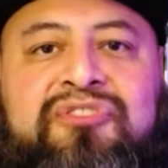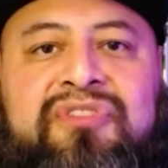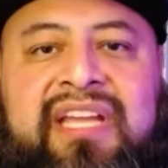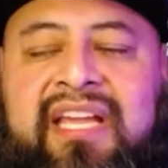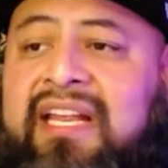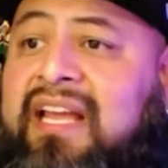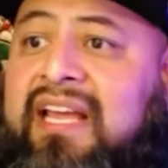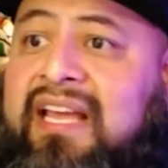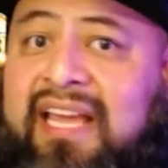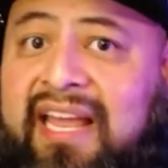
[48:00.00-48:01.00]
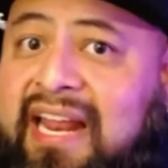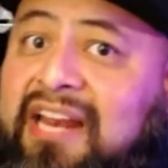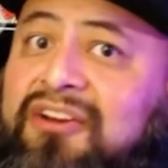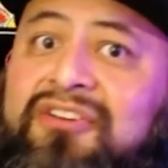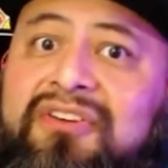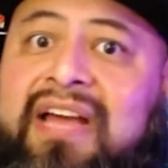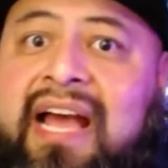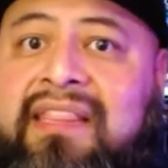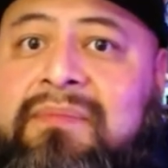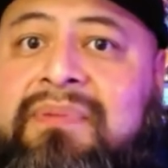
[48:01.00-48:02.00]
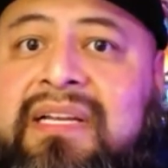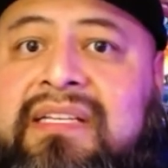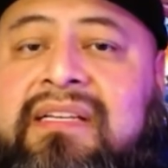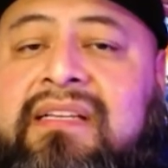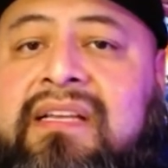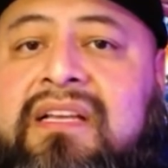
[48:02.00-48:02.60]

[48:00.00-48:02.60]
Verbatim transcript: you need? And I know you have the budget,